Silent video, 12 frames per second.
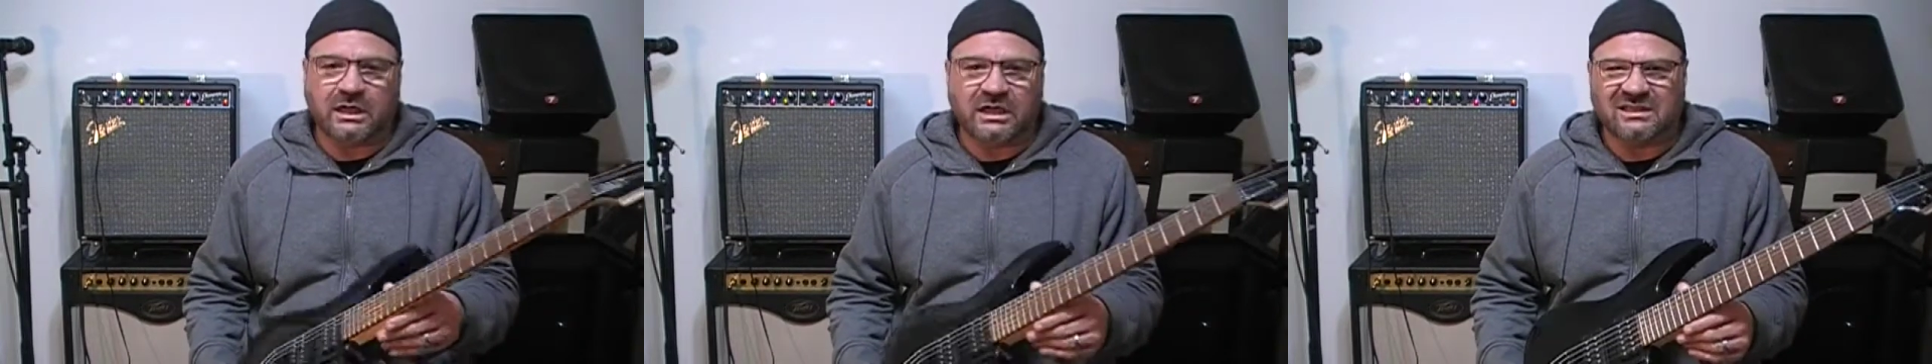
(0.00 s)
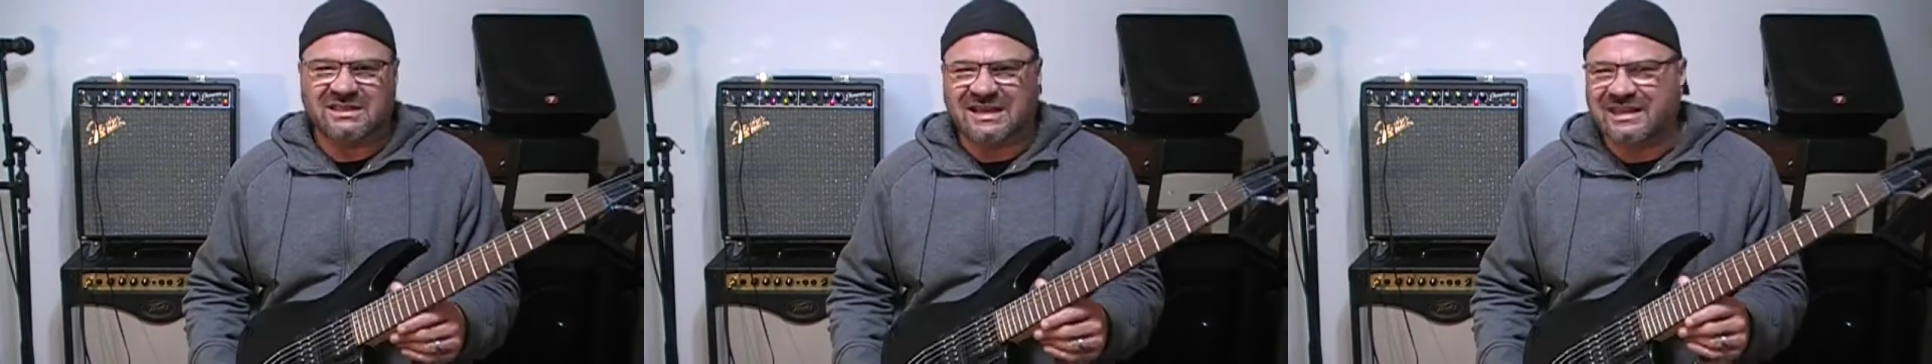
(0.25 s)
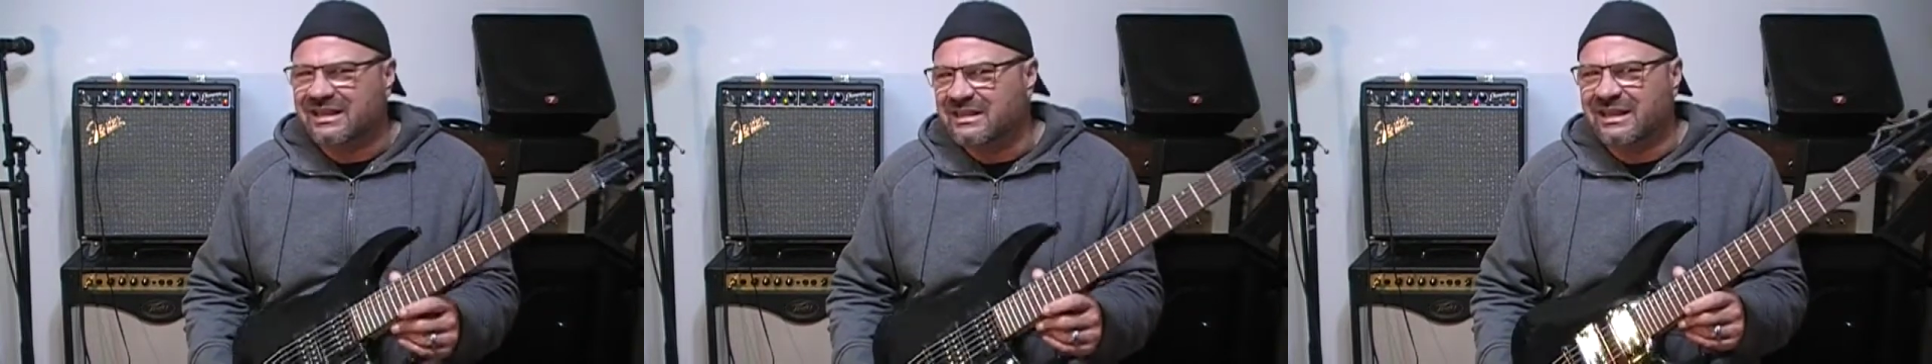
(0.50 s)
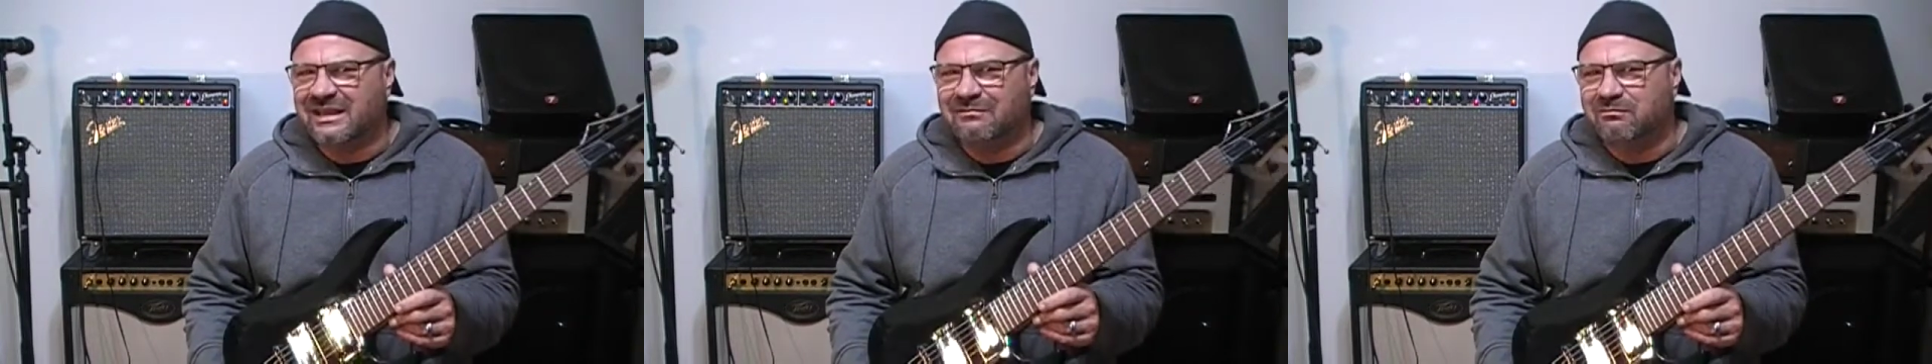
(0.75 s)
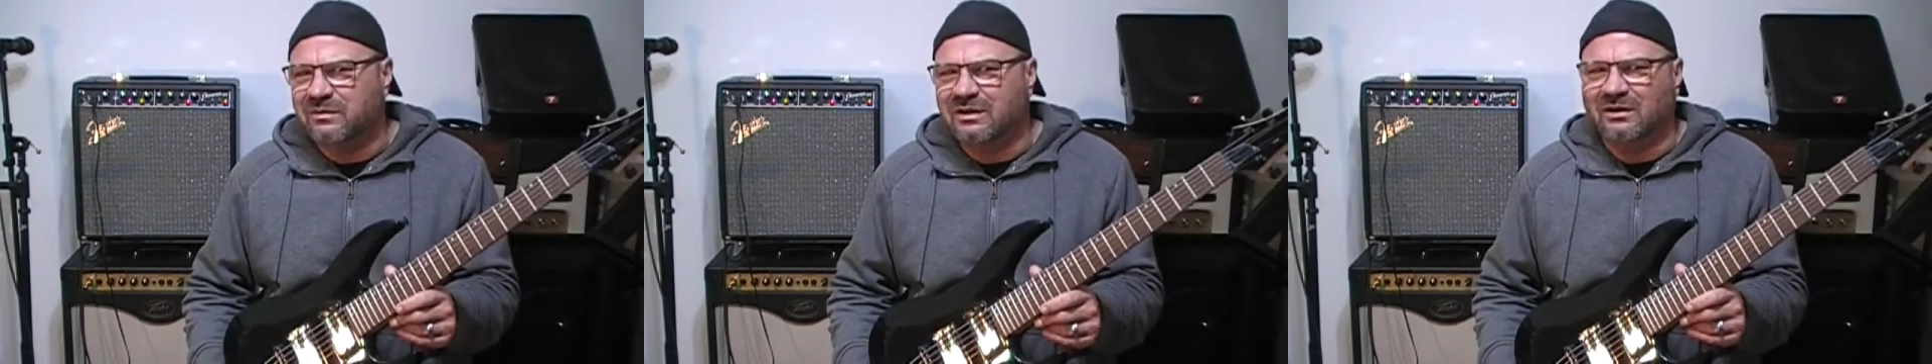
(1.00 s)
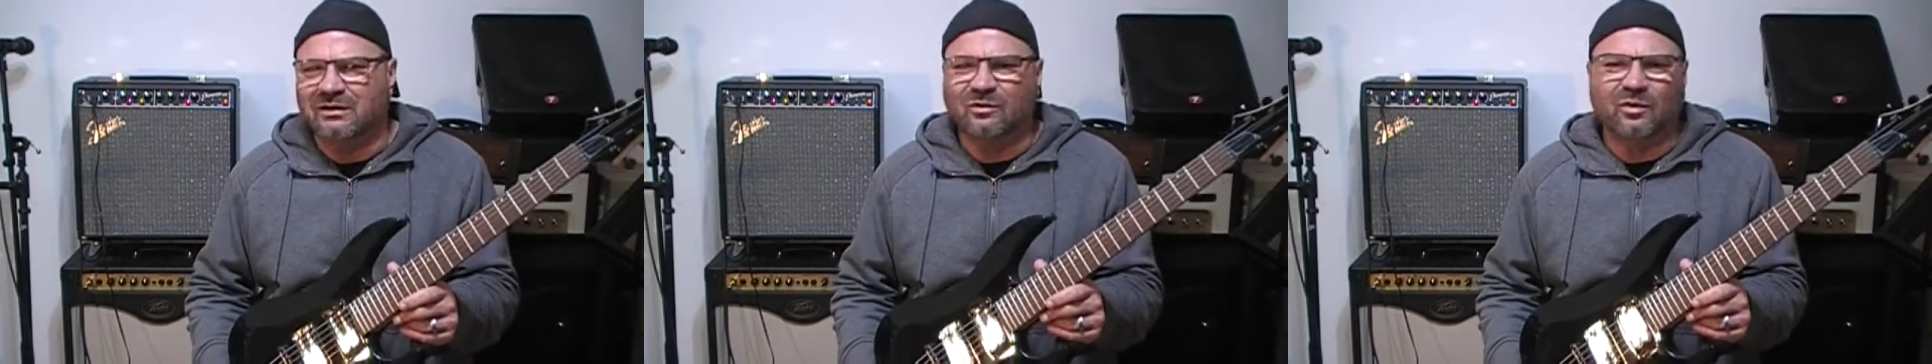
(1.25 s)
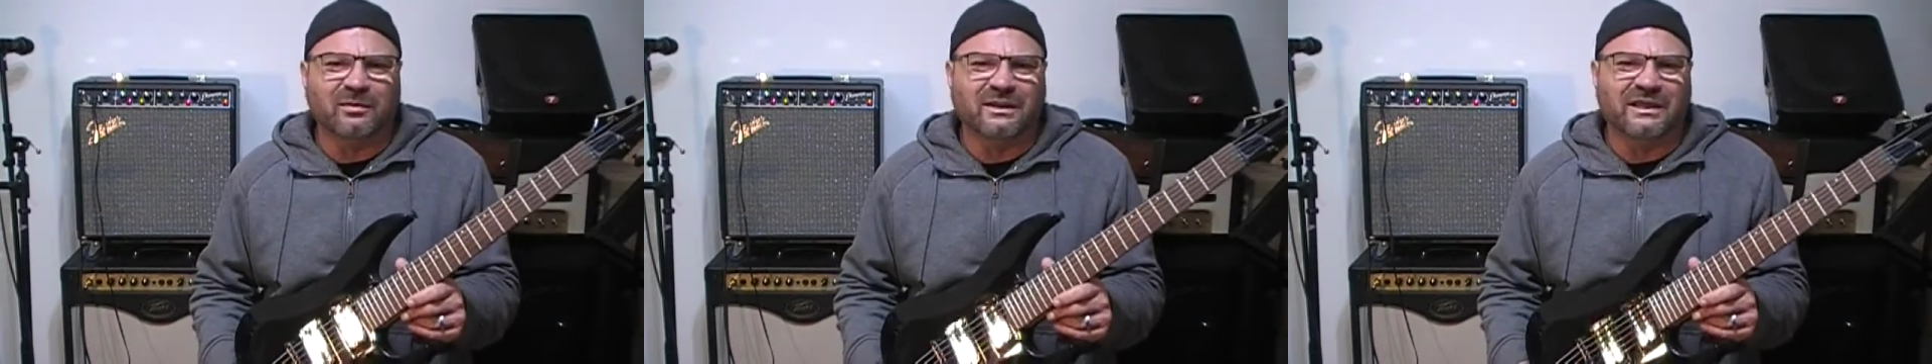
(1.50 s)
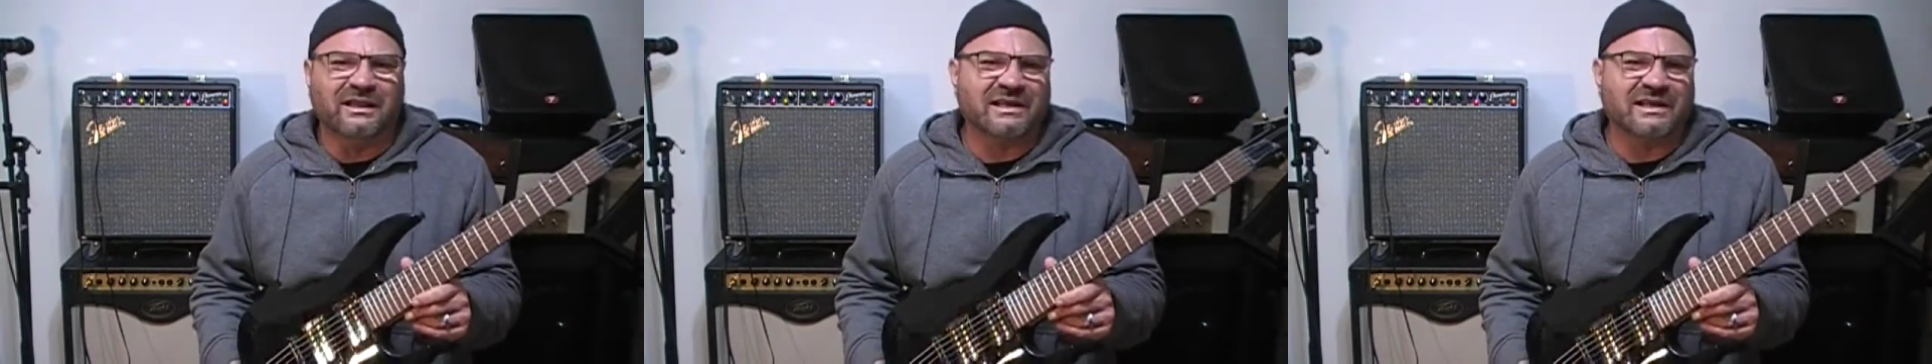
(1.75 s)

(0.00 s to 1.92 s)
I think they're normally